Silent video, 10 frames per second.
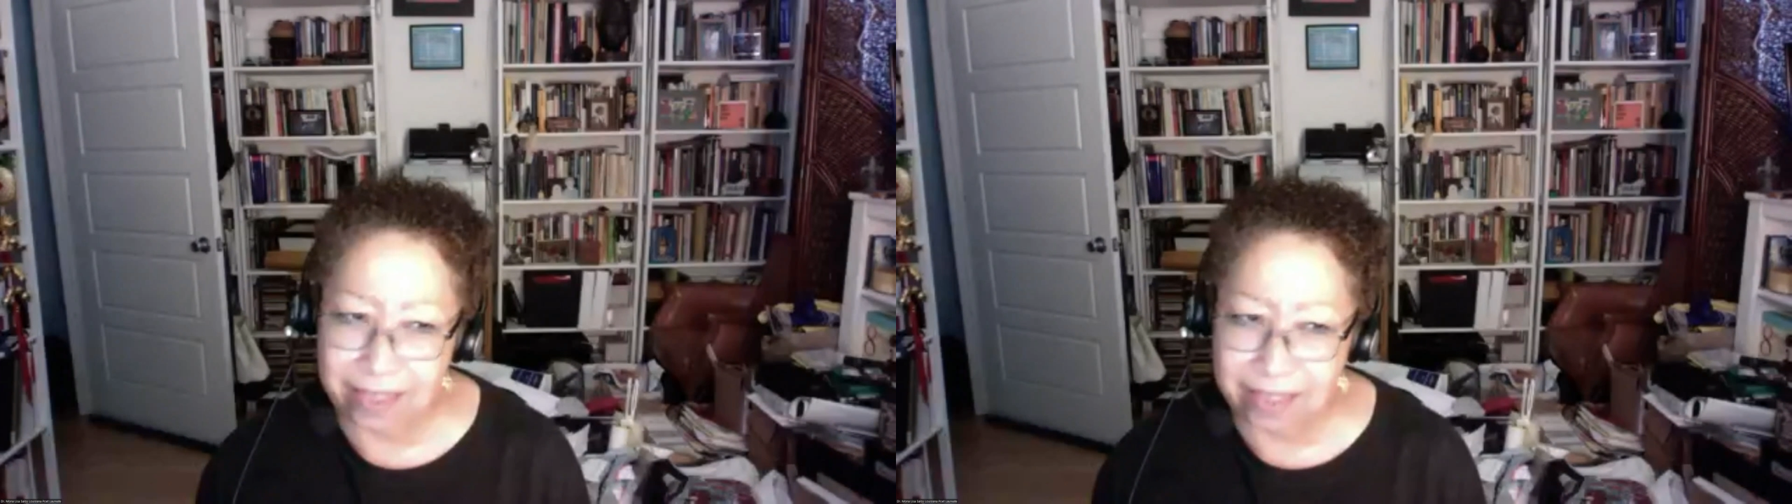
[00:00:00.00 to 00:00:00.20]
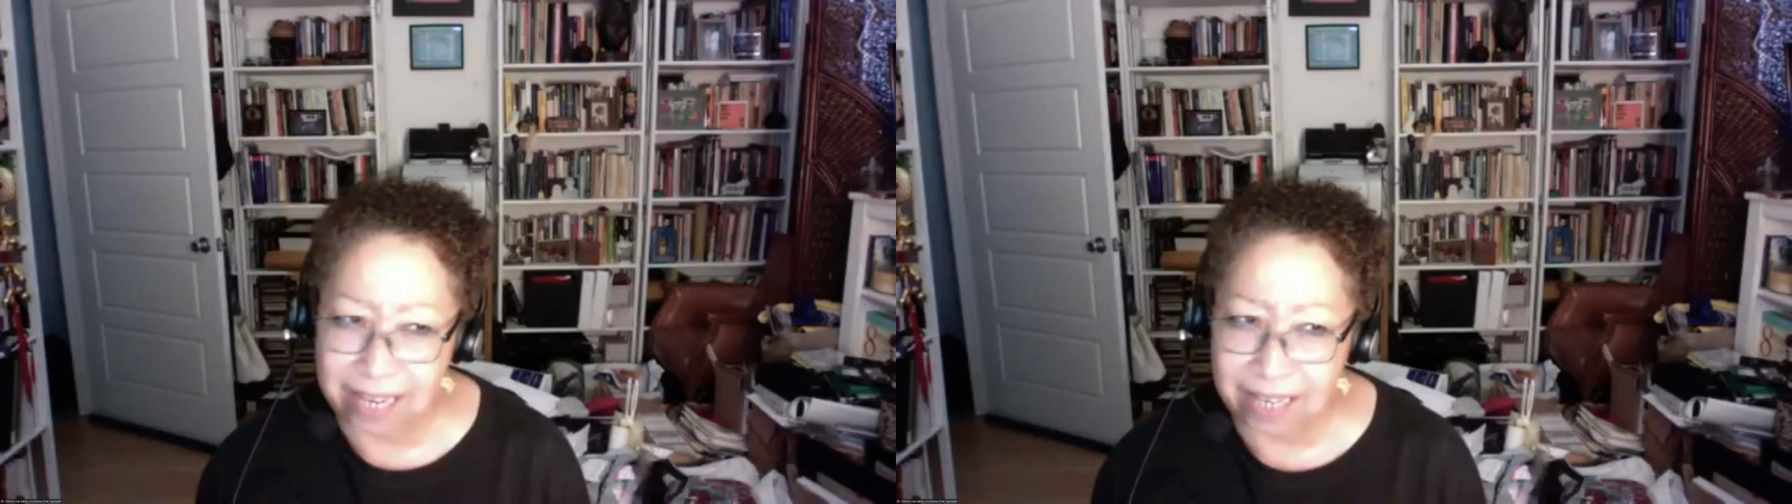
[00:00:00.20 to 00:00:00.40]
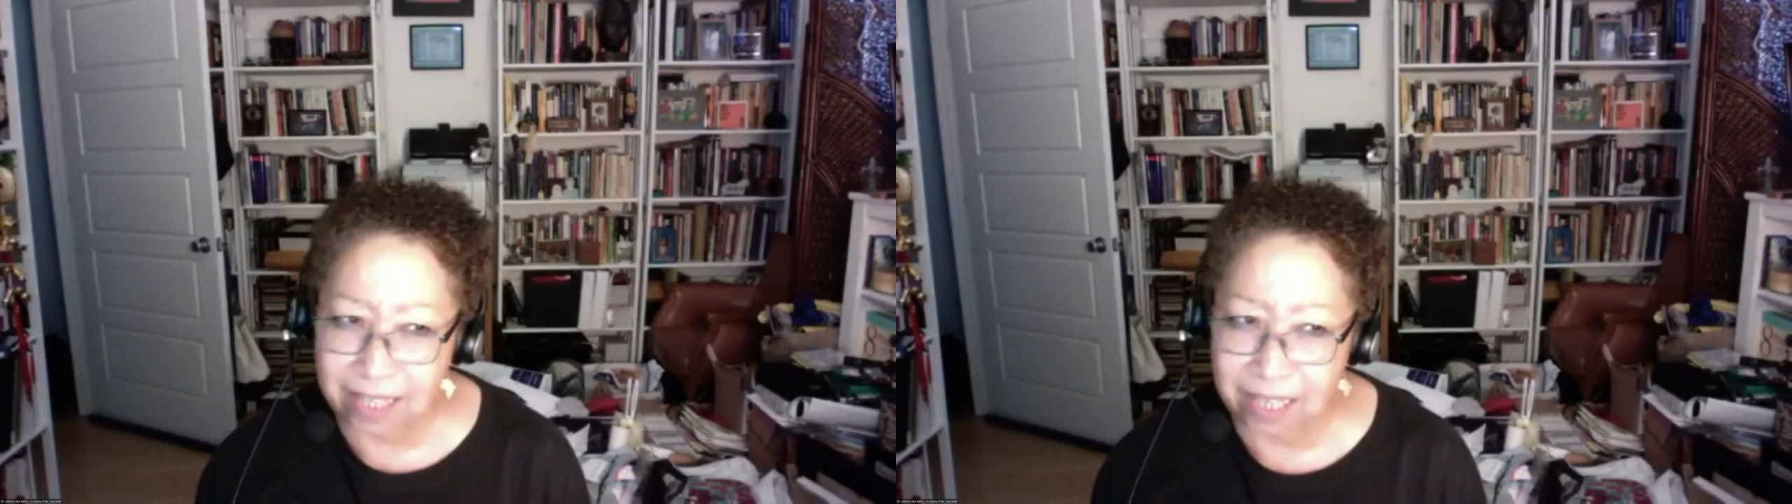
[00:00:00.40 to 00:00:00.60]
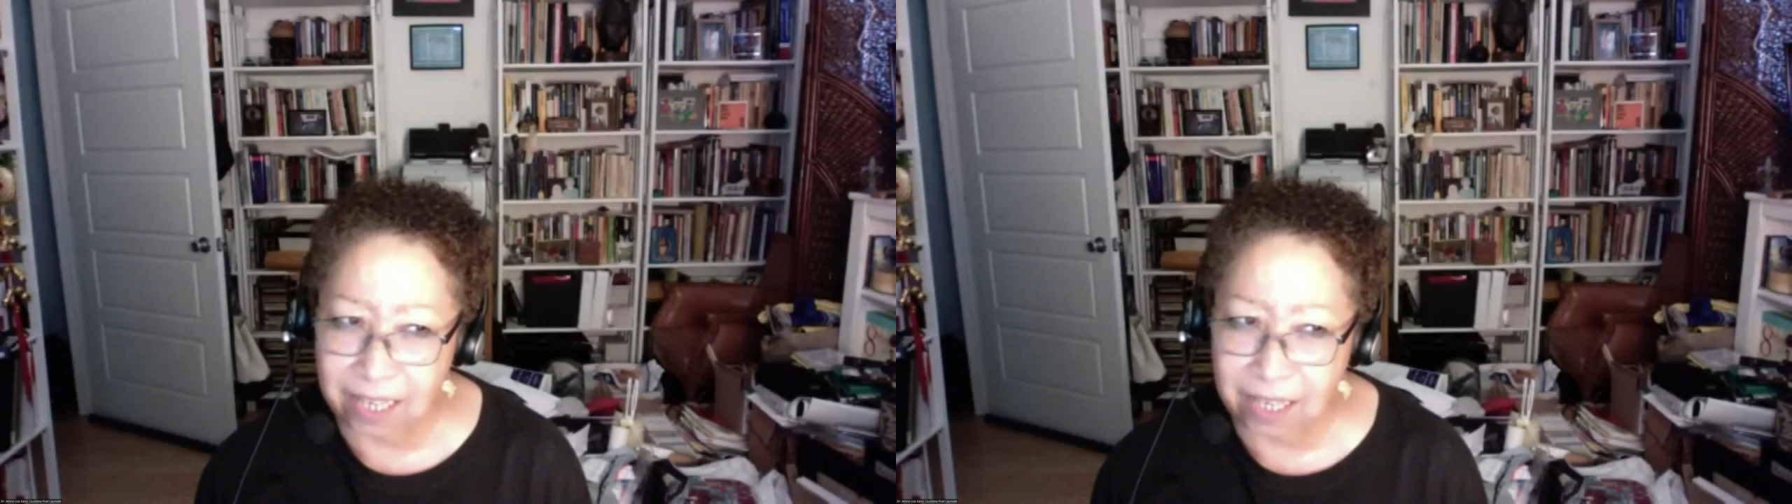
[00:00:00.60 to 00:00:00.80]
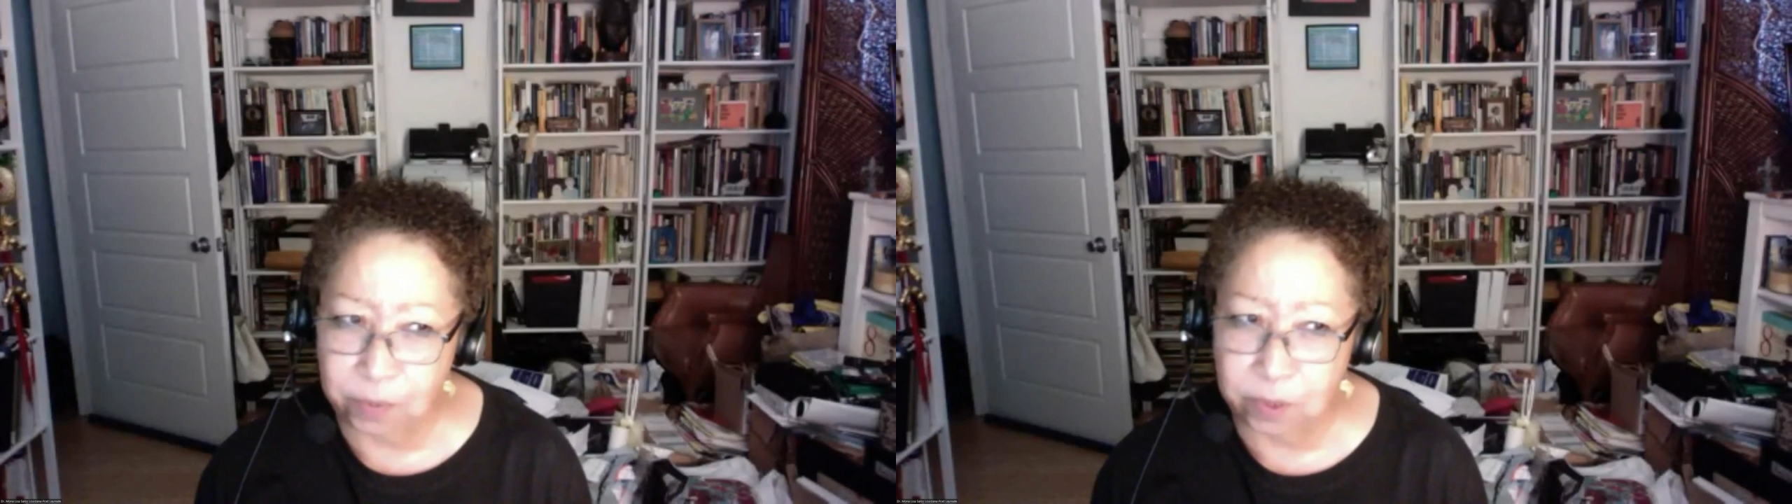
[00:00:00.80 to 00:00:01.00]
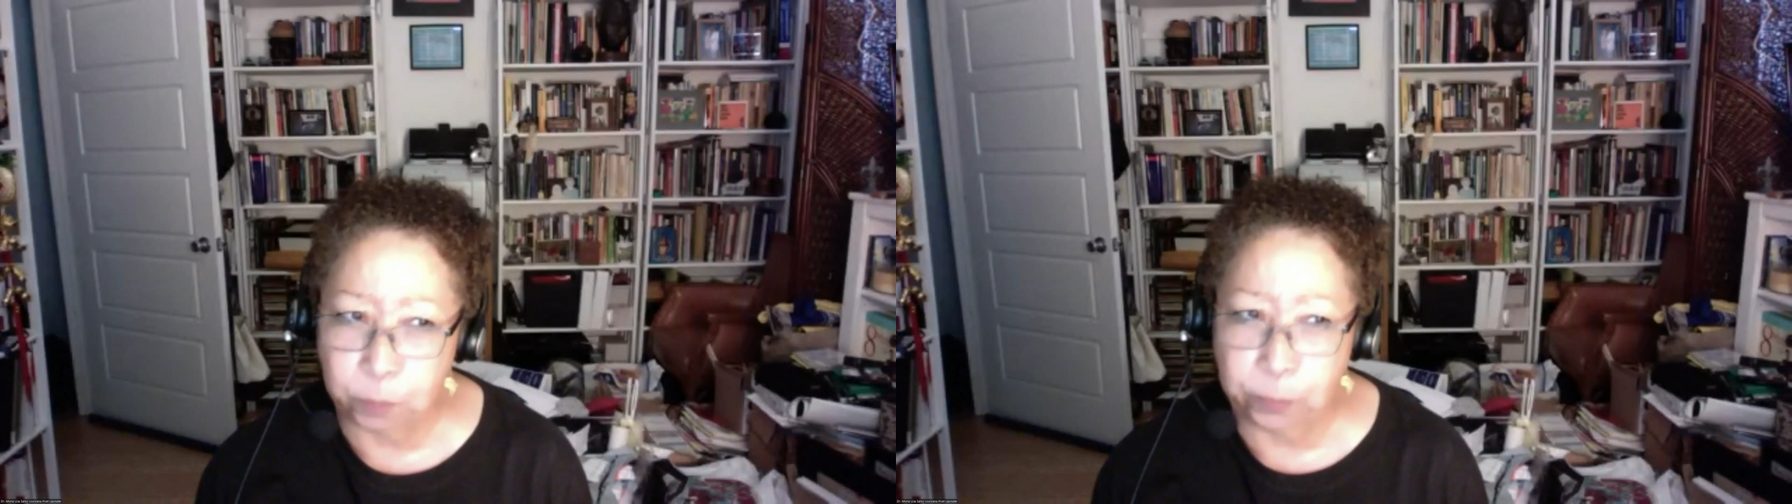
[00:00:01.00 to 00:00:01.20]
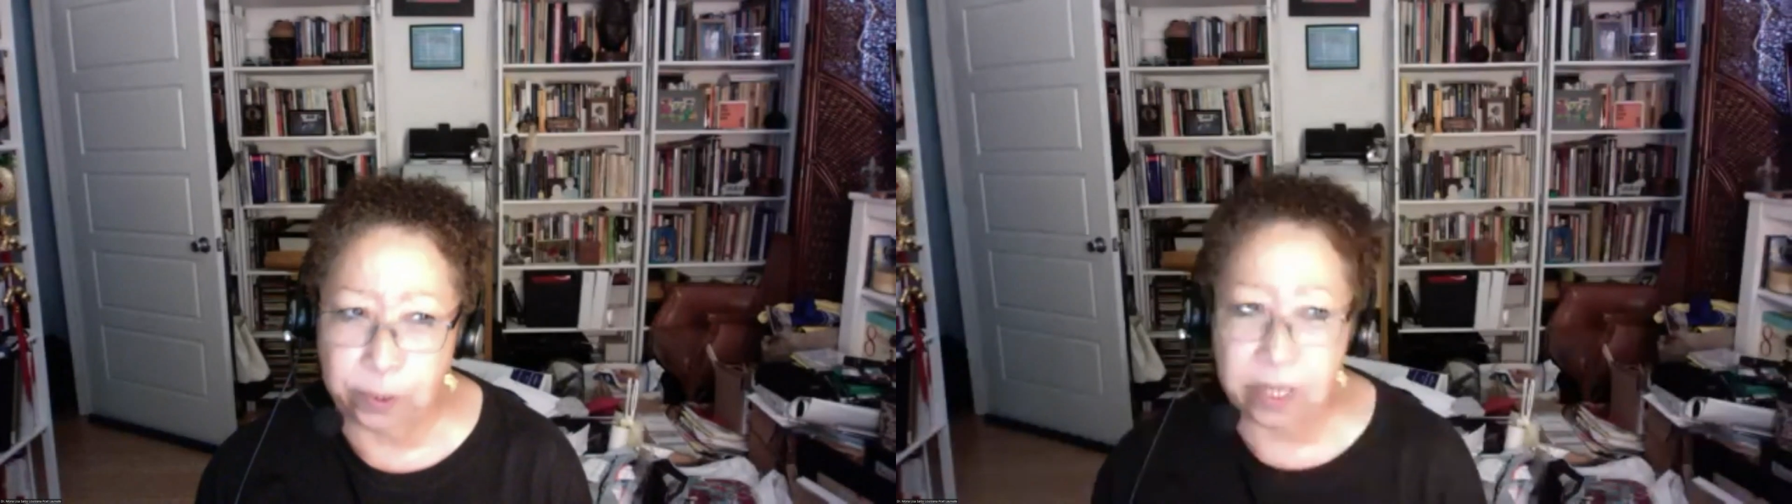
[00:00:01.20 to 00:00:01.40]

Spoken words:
think he was pretty